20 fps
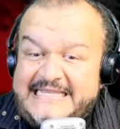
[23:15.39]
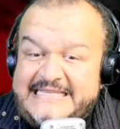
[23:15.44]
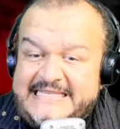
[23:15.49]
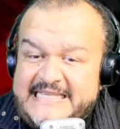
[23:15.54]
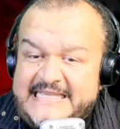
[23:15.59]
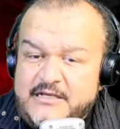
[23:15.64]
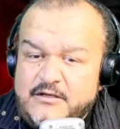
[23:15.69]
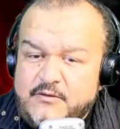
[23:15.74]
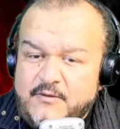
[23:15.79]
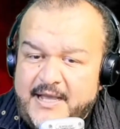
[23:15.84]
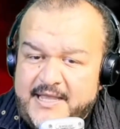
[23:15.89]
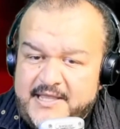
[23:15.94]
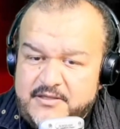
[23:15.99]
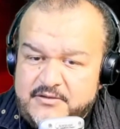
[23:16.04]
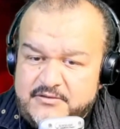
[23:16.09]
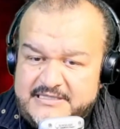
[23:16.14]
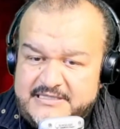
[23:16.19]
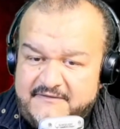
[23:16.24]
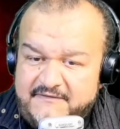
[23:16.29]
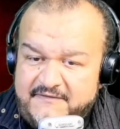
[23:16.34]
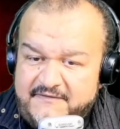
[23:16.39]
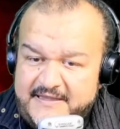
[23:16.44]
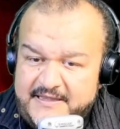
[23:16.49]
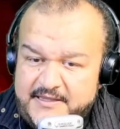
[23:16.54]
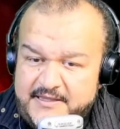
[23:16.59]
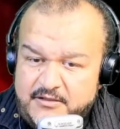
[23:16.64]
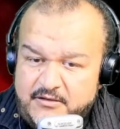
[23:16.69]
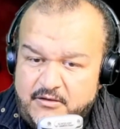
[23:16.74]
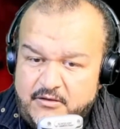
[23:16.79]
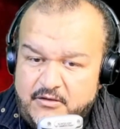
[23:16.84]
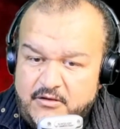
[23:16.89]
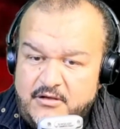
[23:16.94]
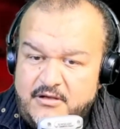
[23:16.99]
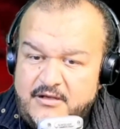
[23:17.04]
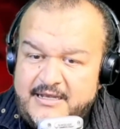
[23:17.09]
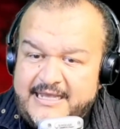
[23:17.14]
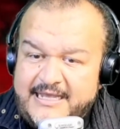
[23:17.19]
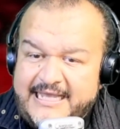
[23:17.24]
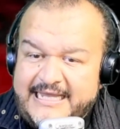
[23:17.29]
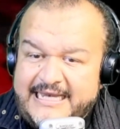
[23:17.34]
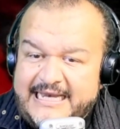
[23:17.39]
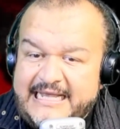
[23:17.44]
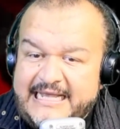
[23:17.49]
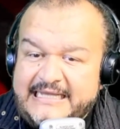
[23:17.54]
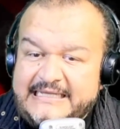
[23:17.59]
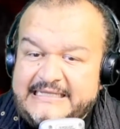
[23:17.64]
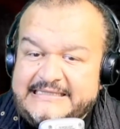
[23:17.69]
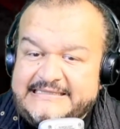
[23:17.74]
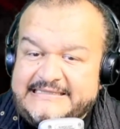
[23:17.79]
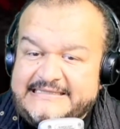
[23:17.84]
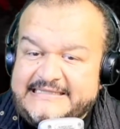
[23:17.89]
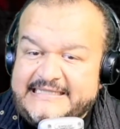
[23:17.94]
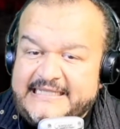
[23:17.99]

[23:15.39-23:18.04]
25 years claimed it was safe.